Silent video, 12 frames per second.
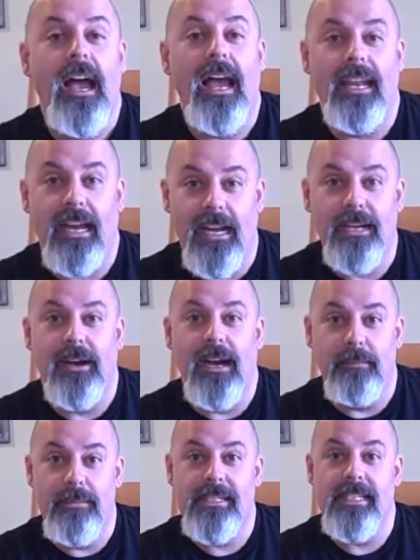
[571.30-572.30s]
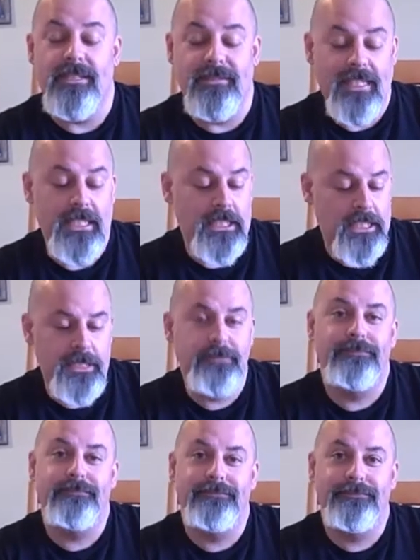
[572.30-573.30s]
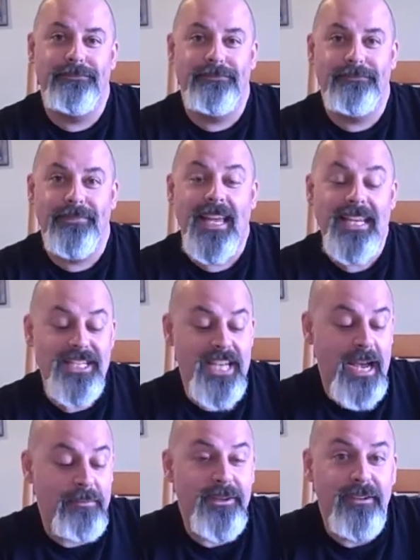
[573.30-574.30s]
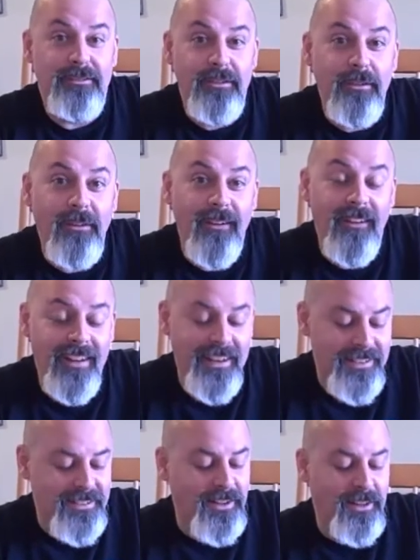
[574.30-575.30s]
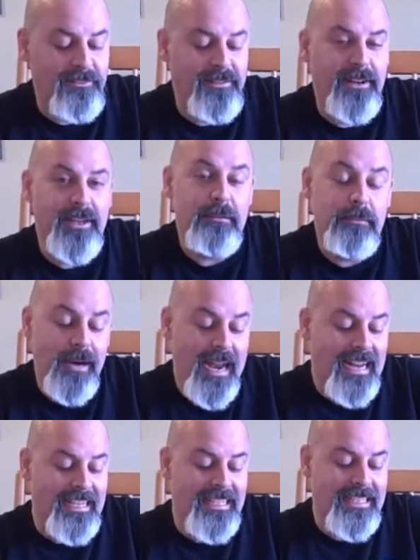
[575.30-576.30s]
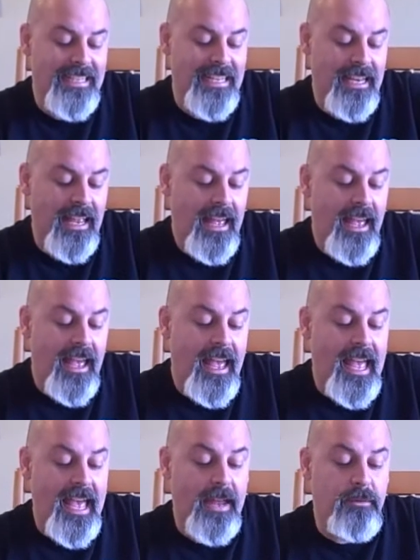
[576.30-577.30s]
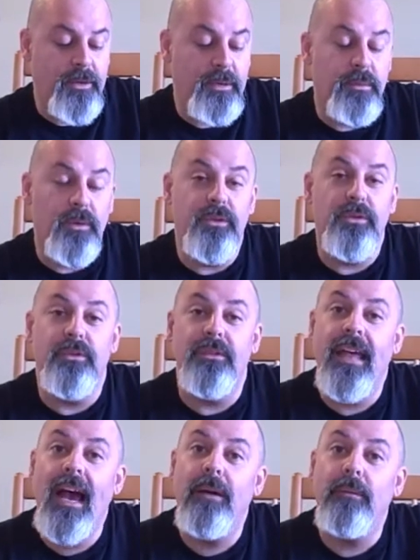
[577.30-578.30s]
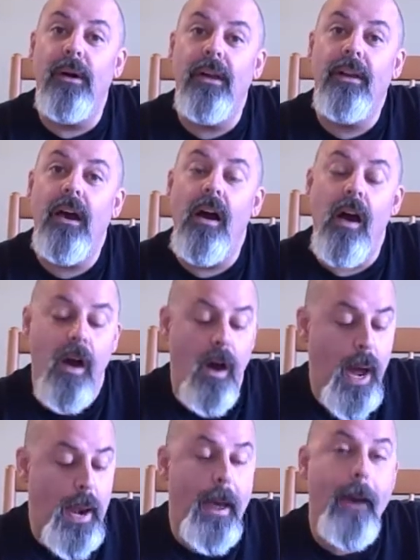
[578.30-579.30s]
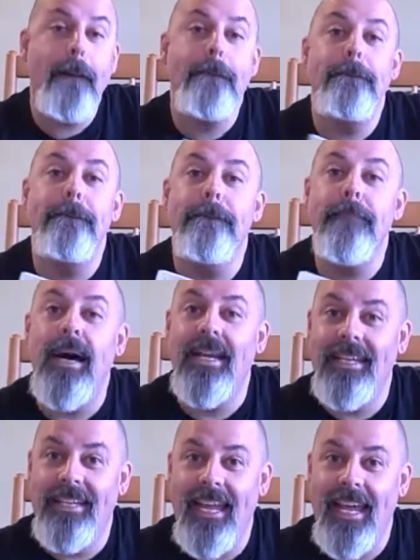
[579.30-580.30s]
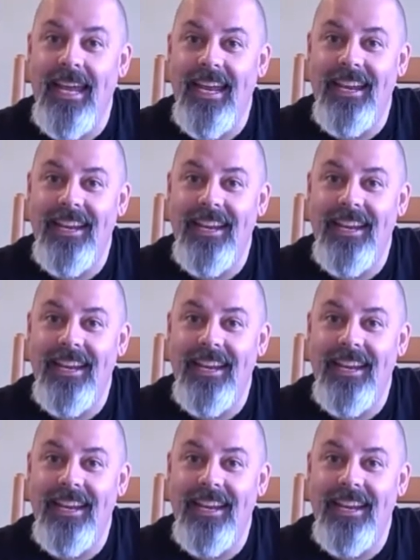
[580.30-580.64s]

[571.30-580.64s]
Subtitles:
And I know how Mrs. feels. Chapter 4 is called Very Practicing, and we will do that one on Monday.